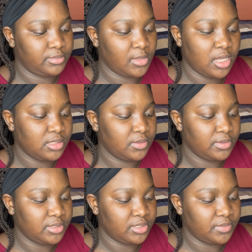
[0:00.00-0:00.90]
I didn't
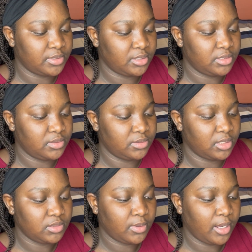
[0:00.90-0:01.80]
want to deal with it. So
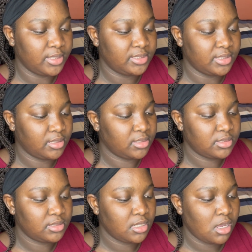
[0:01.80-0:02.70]
that's why I didn't.